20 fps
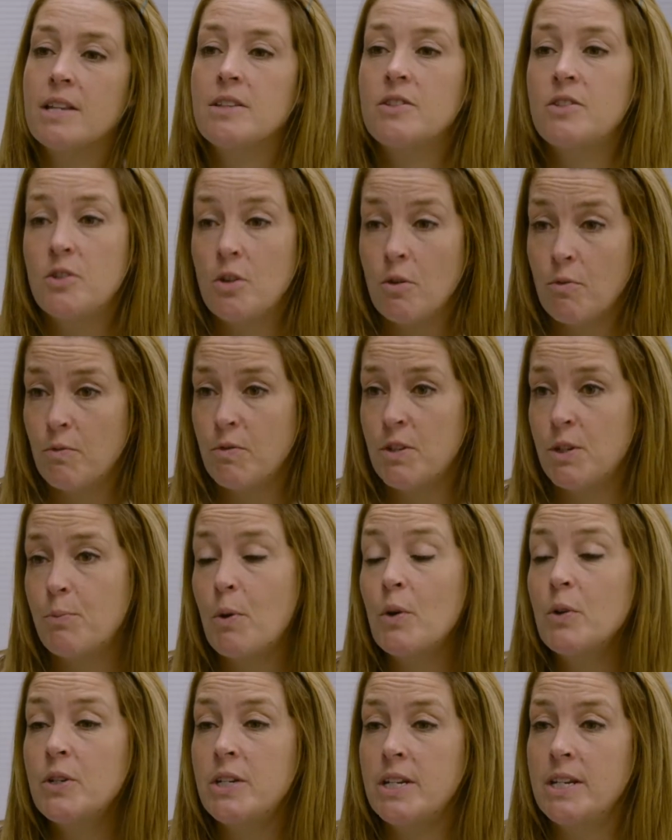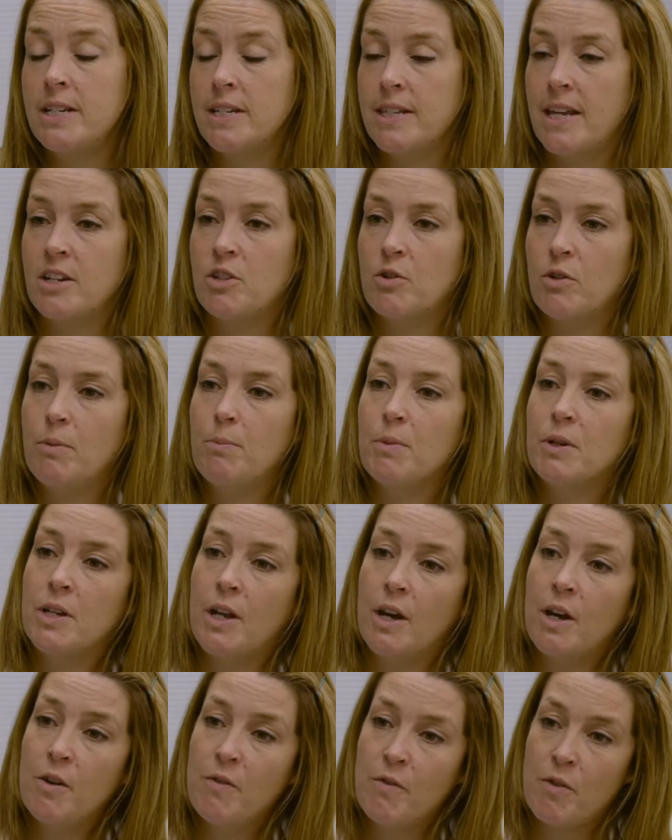and stop responding to that
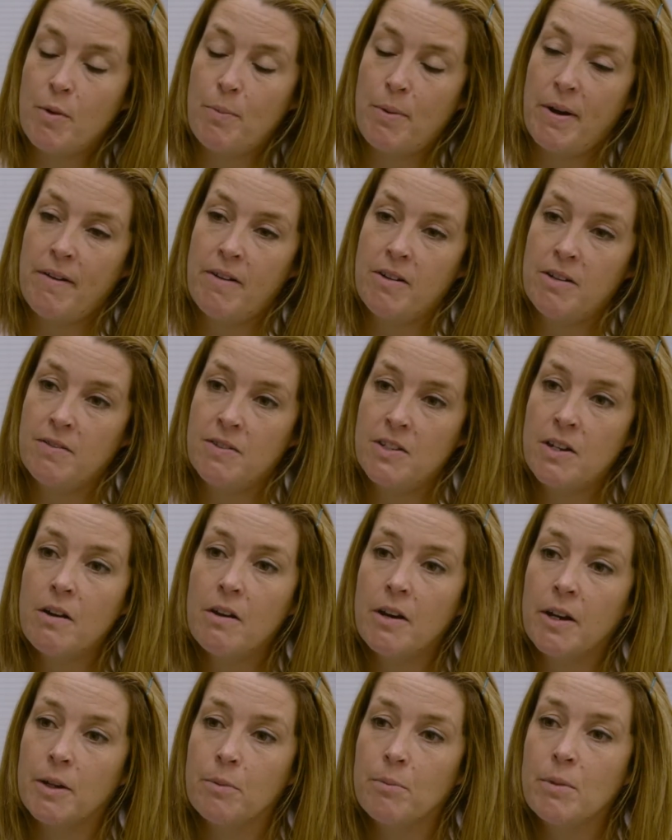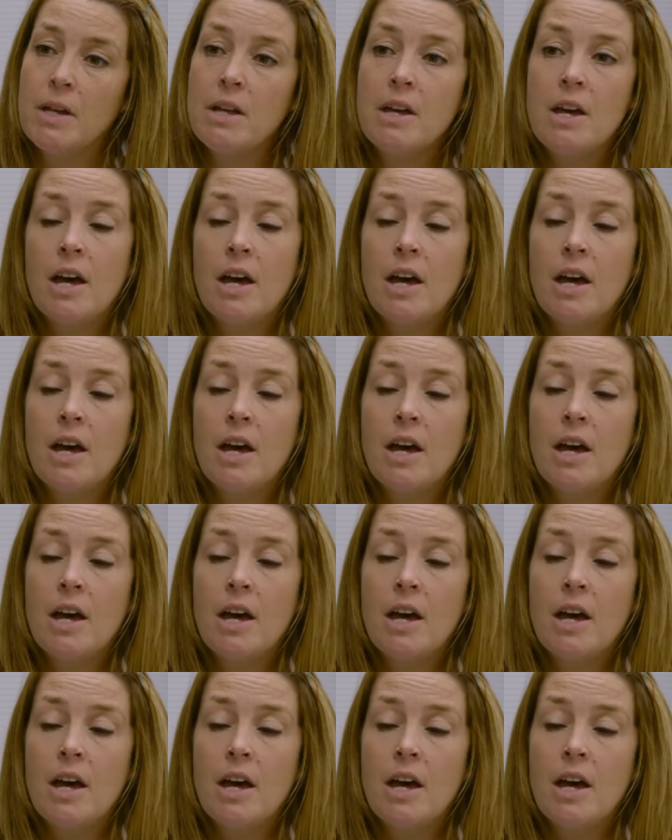treatment over a period of time.